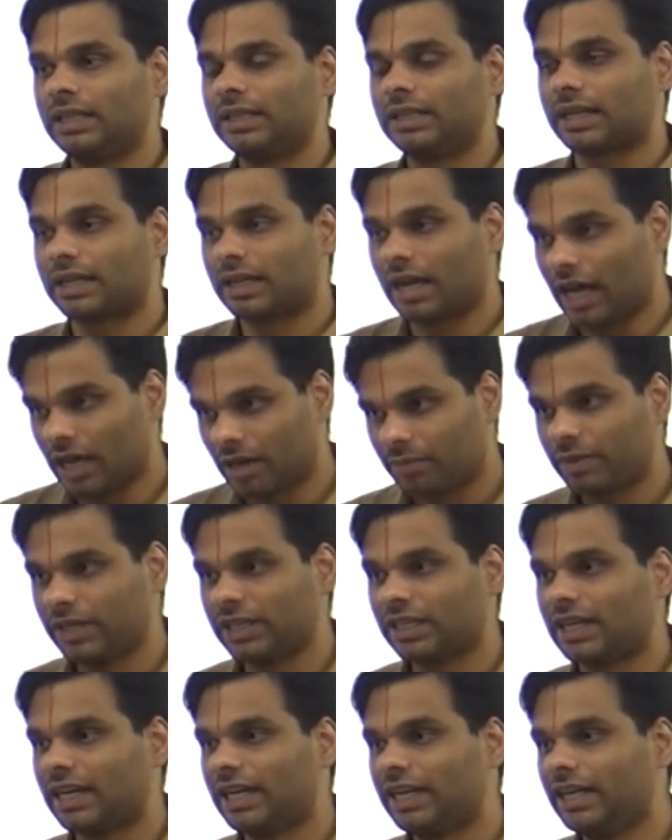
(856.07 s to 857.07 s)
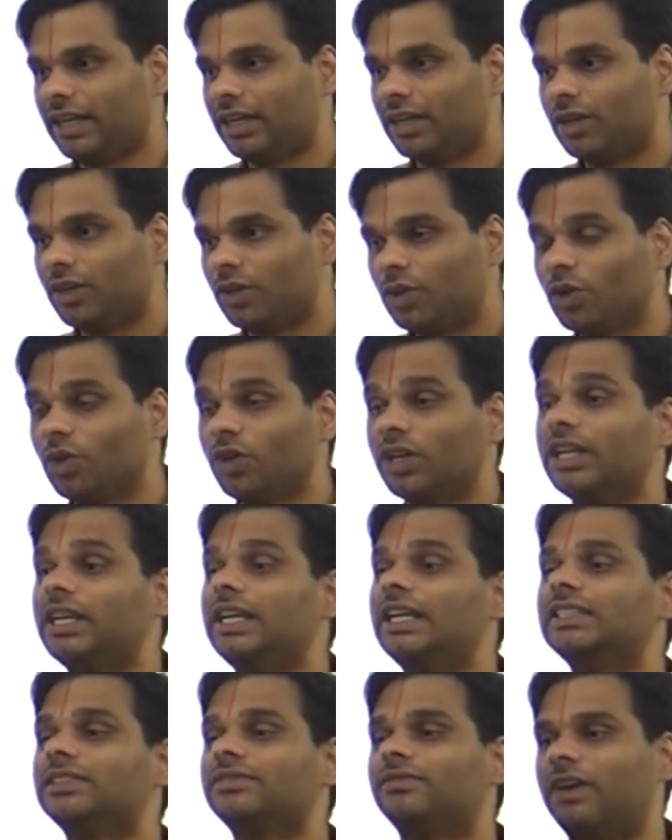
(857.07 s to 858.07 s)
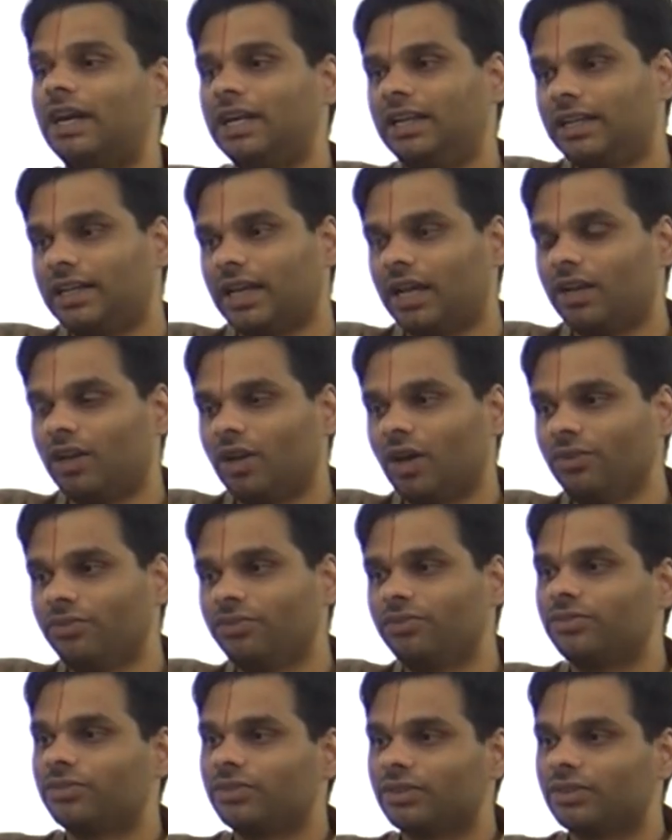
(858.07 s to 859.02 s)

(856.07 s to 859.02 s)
the carbon credit to release 1 ton of